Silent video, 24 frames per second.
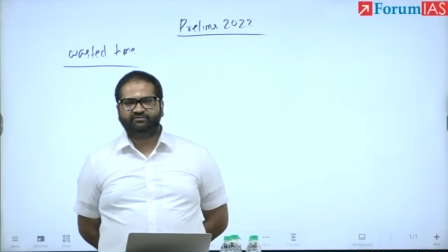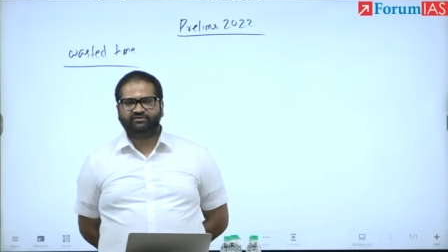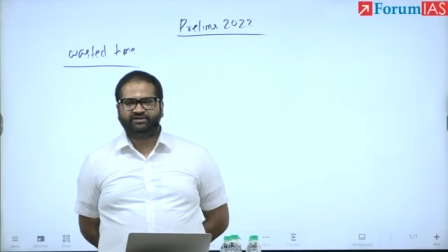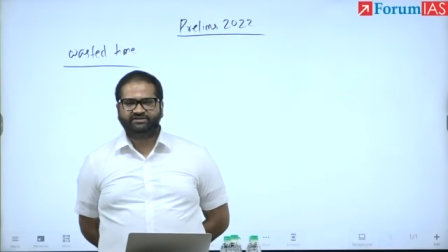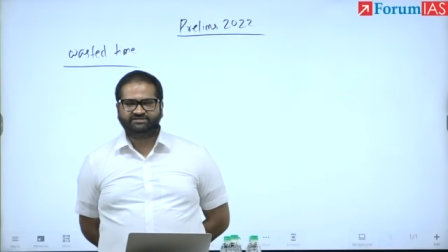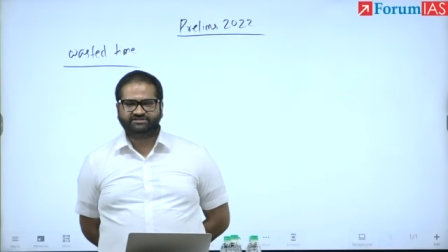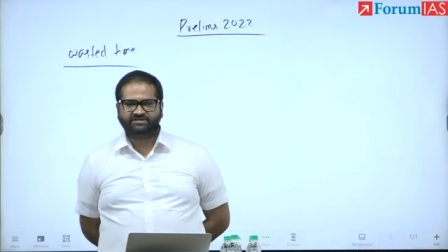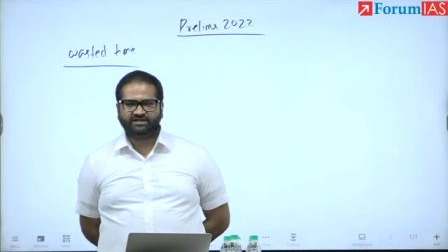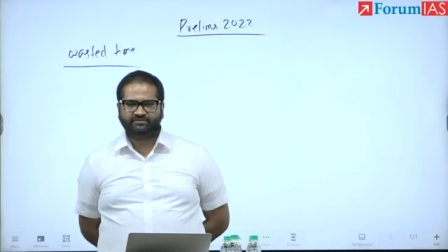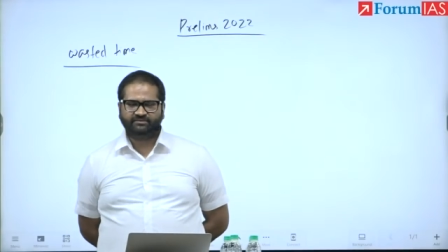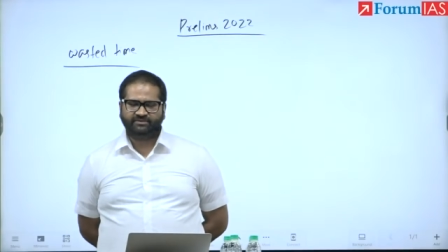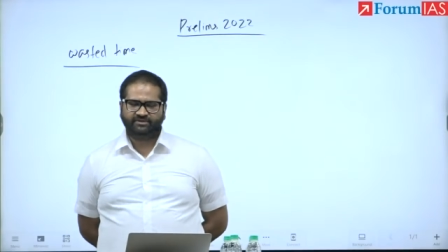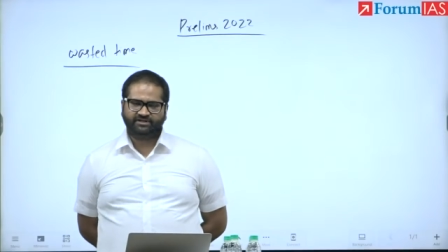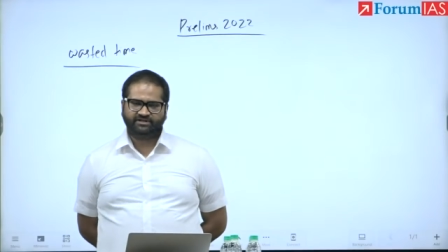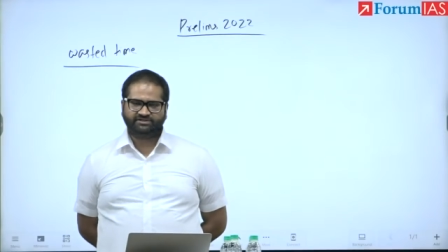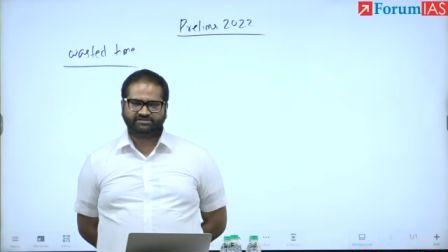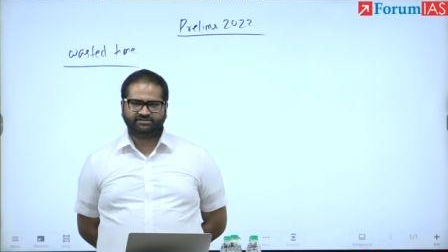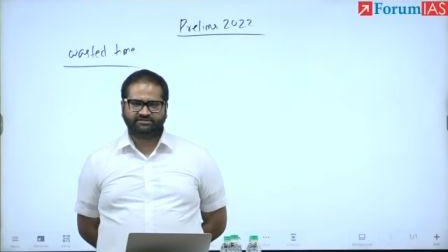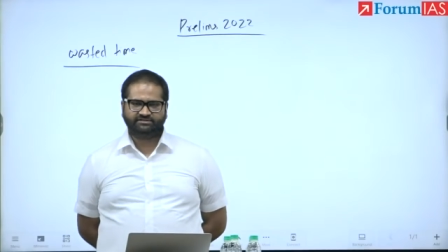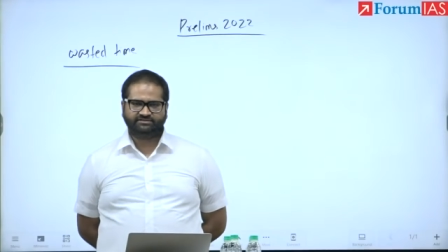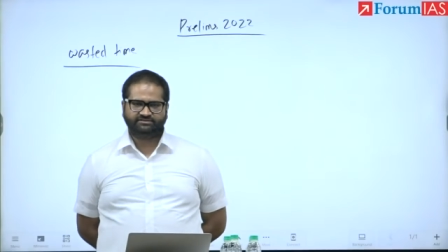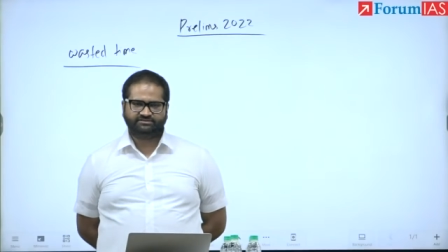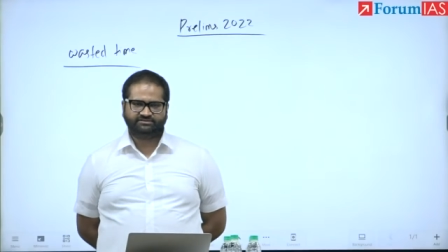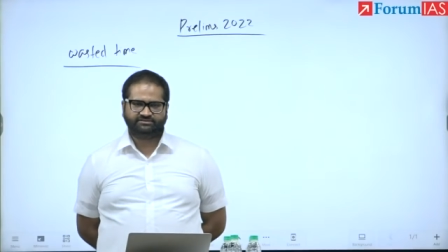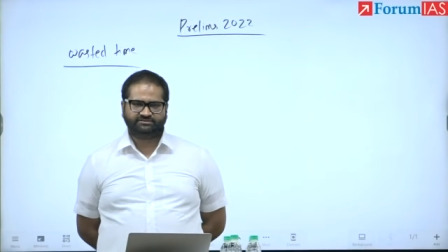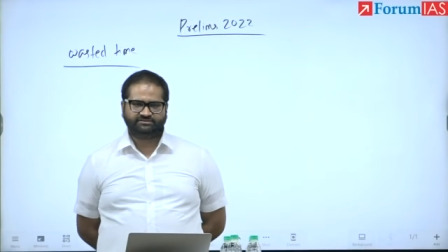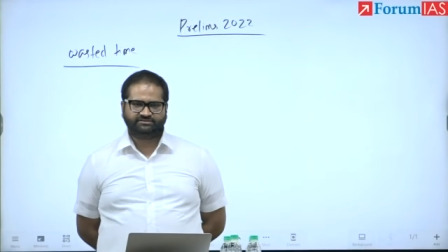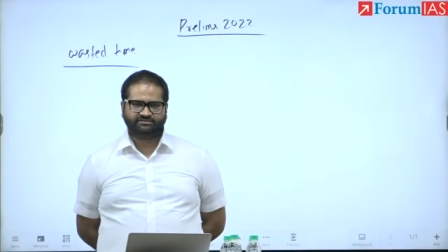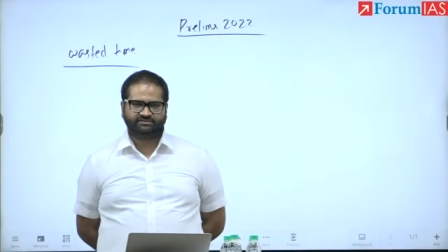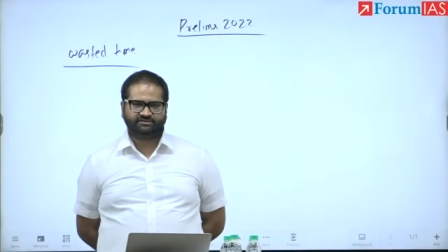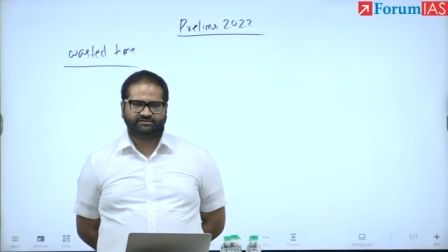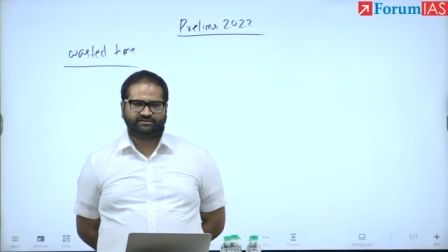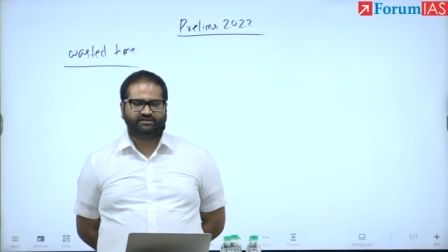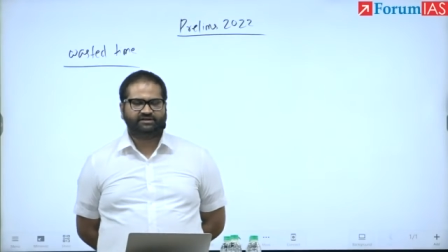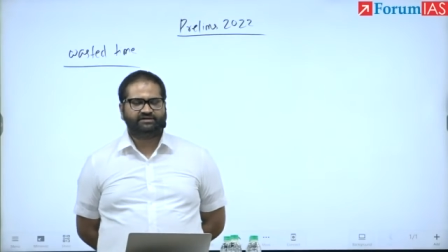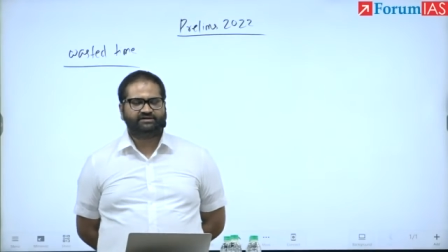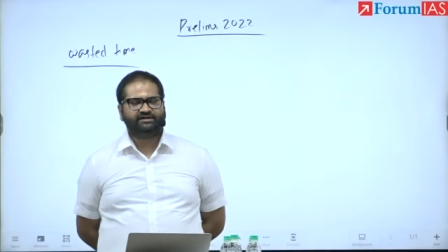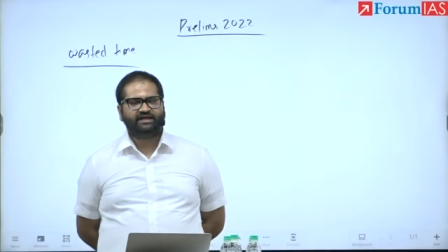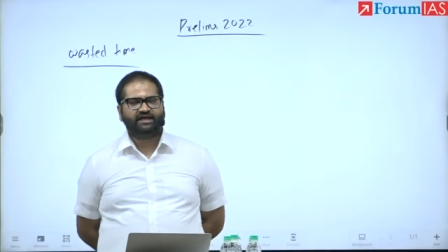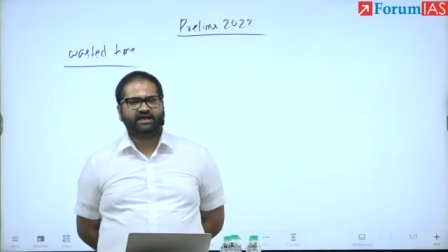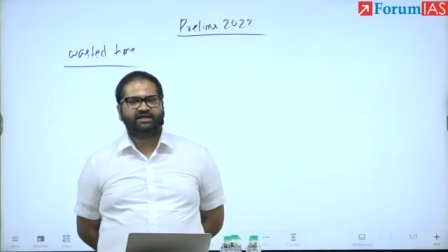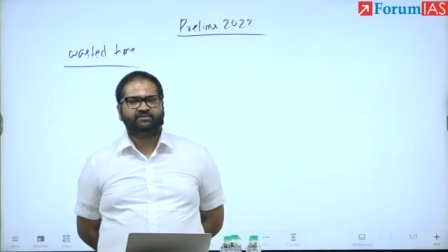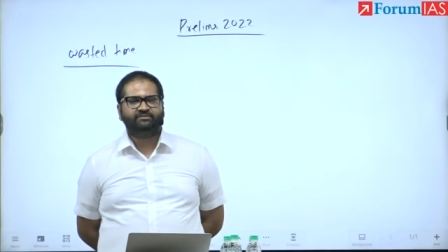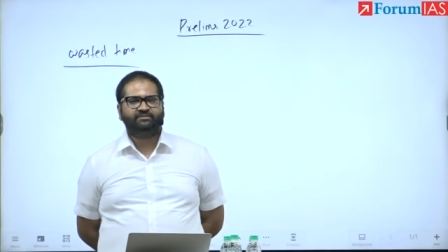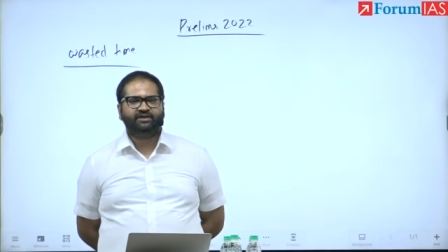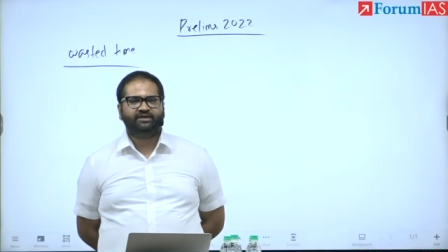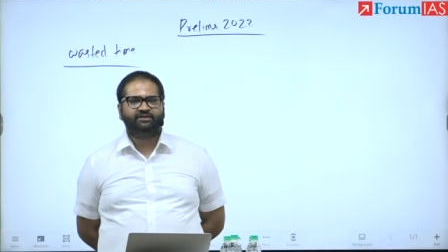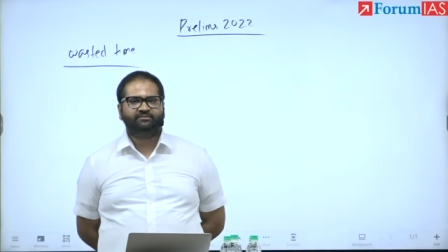examinations, the
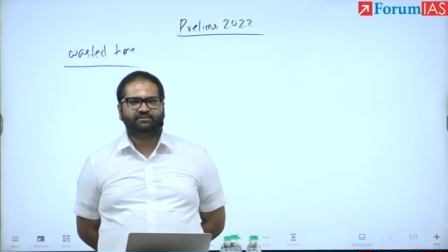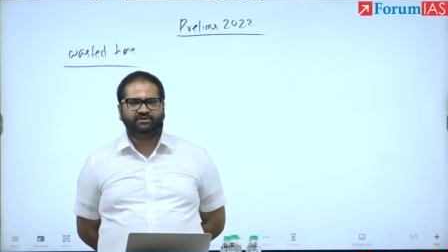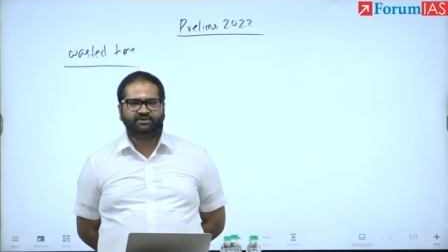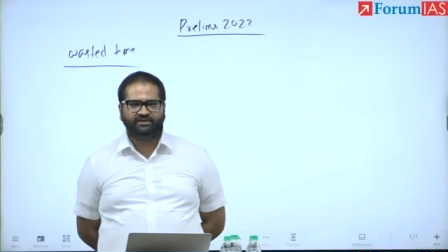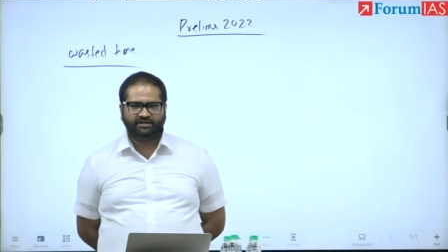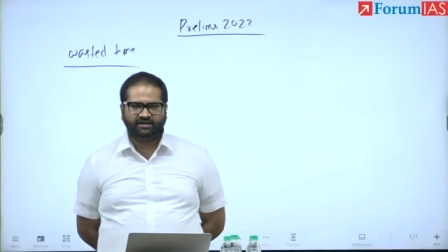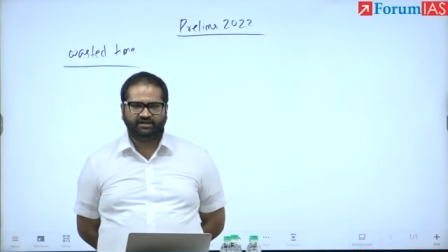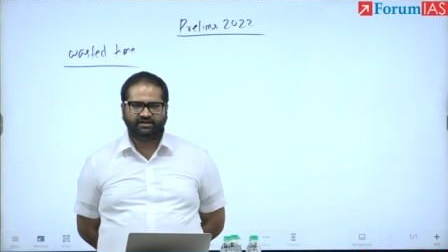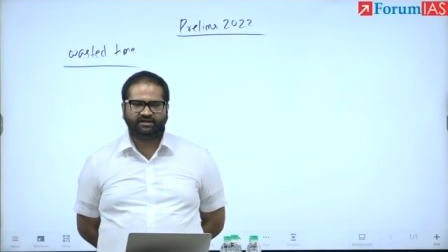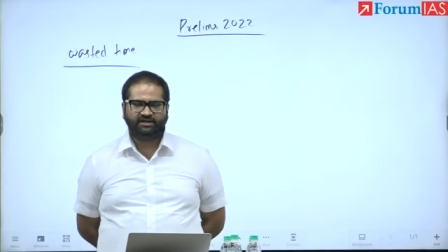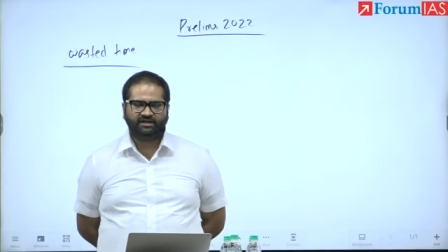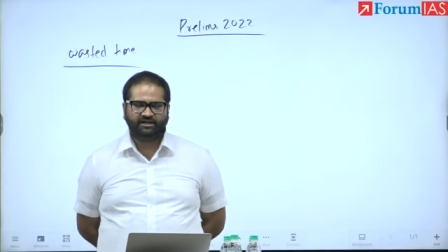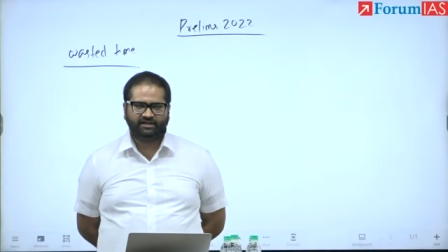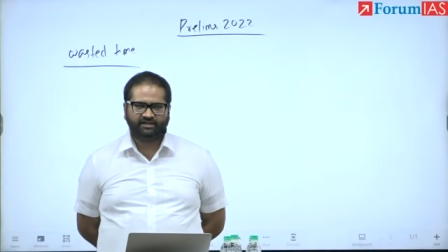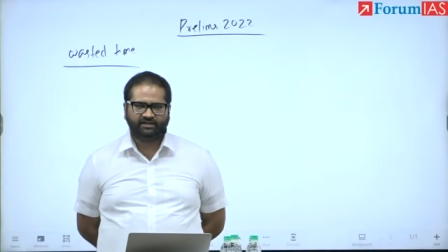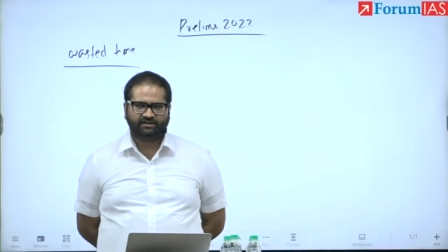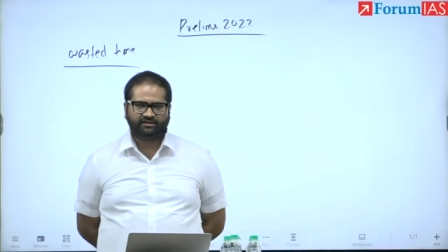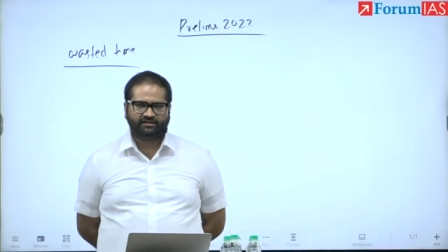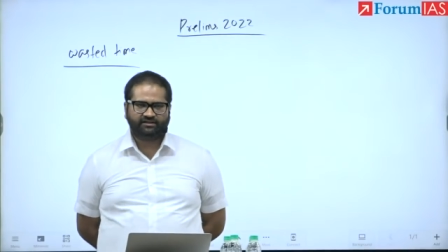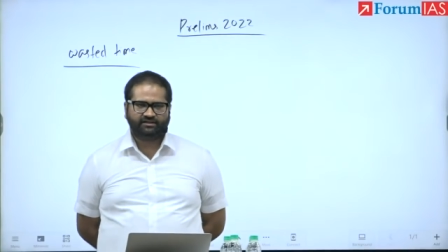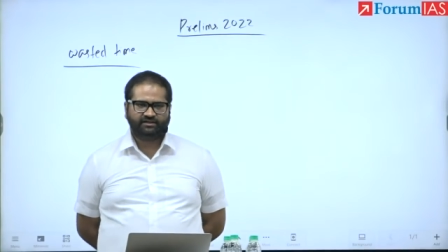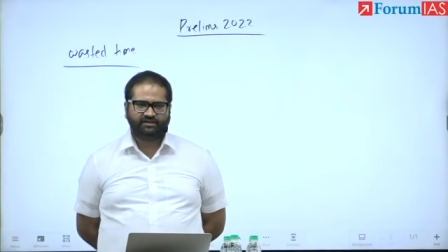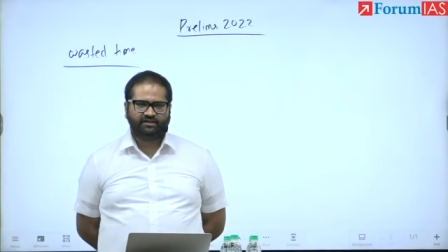time immediately